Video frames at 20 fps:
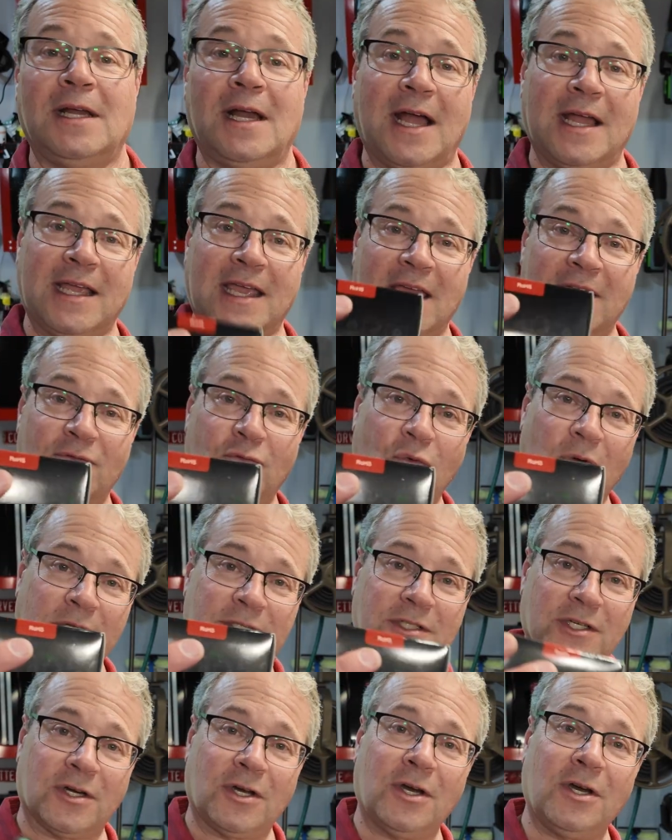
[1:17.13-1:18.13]
I gave
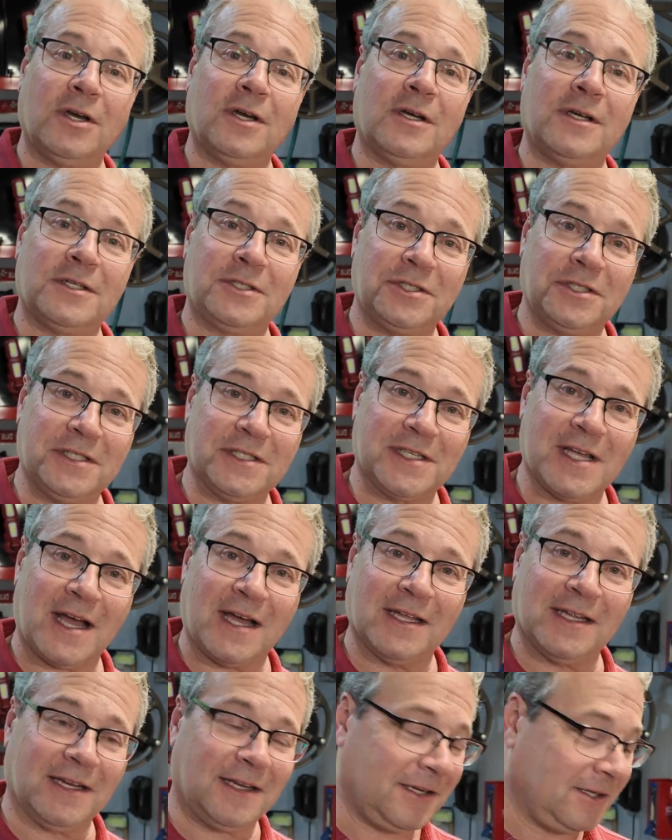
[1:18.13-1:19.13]
one to her. She's
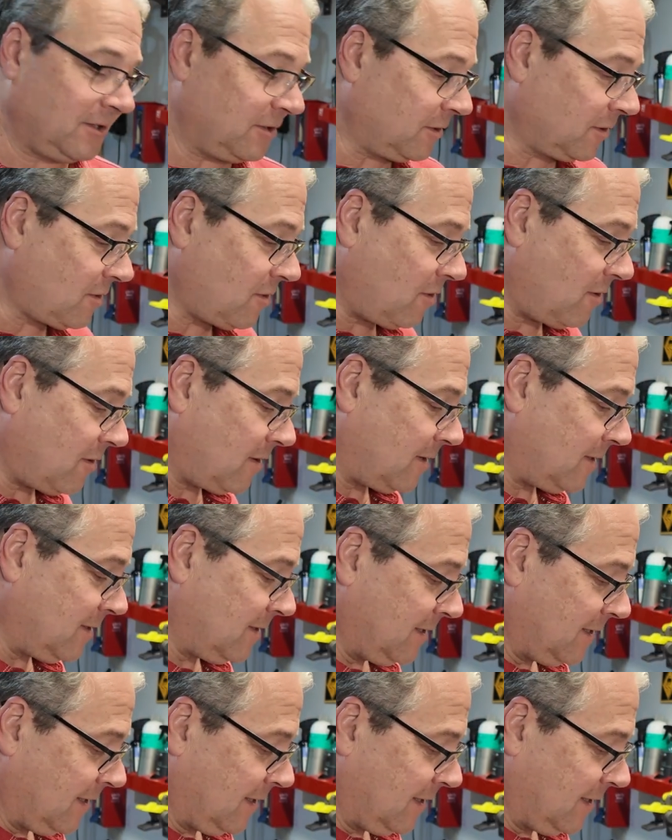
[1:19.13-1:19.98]
got it in her car,